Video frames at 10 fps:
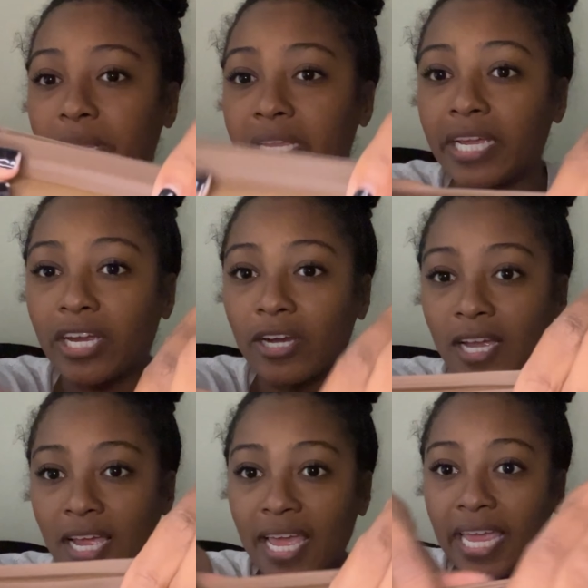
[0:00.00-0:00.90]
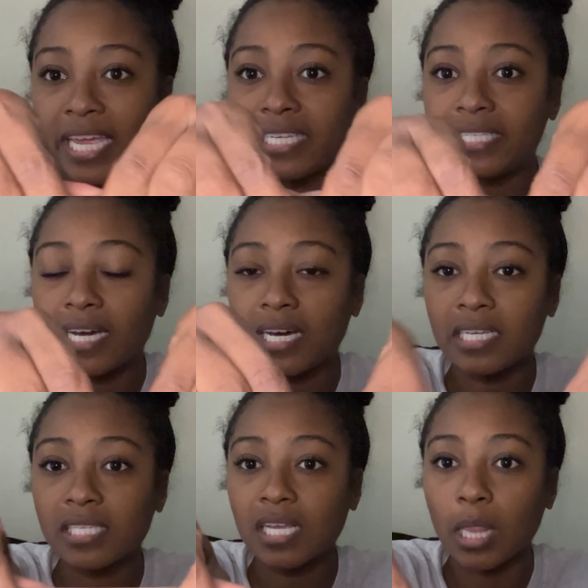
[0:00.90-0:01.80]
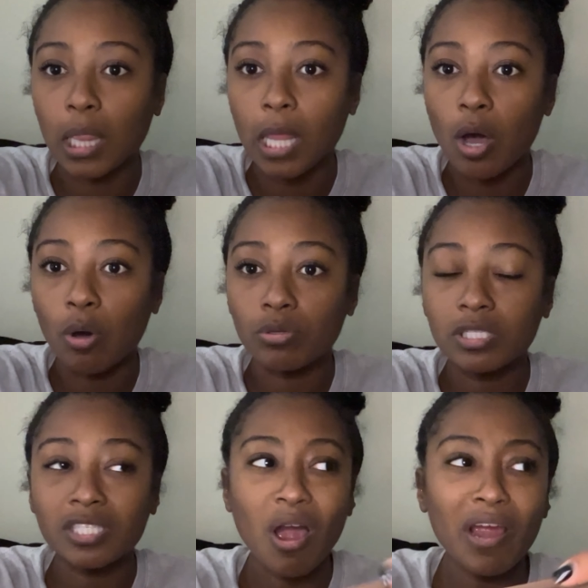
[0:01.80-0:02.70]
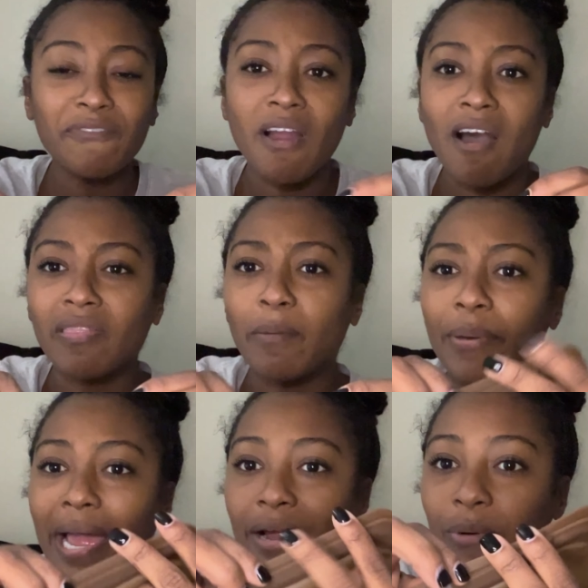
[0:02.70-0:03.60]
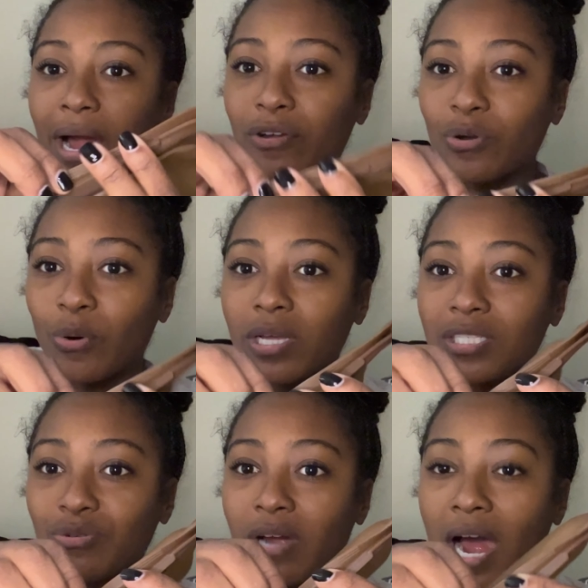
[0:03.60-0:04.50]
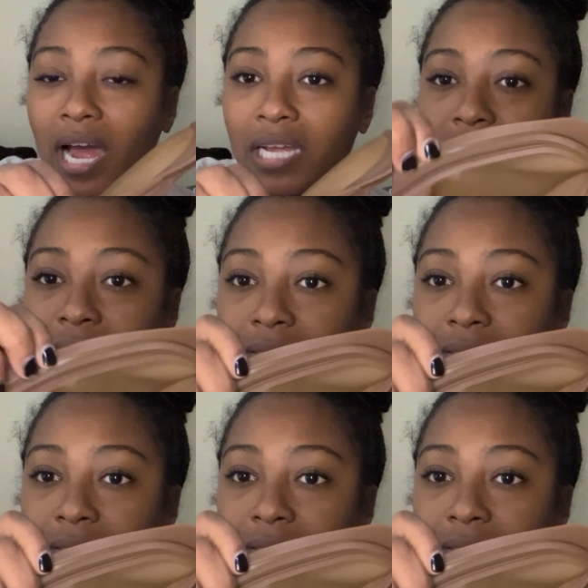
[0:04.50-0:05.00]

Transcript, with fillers: in here. It does close. Sorry for all the background noise, you guys.